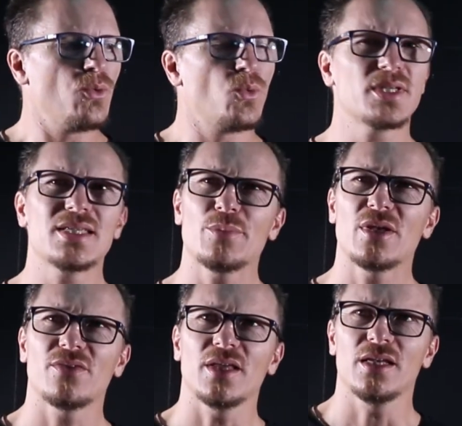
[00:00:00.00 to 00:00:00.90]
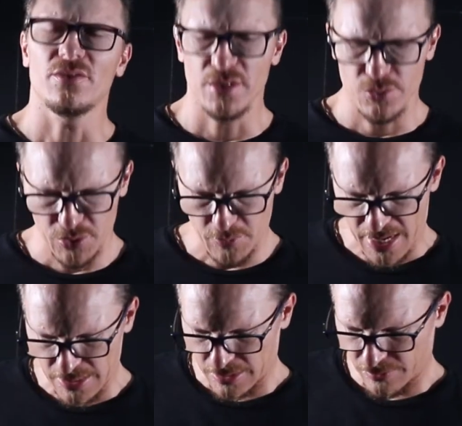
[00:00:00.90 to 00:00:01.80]
What does that mean for the individual
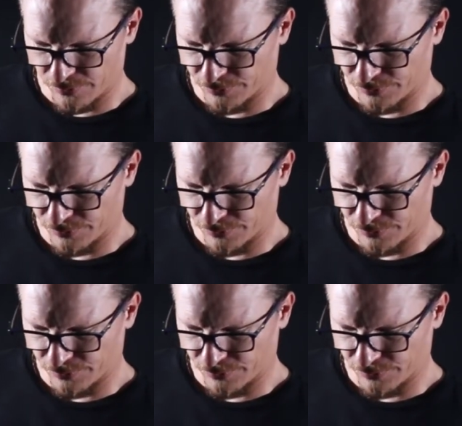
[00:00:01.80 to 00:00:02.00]
space?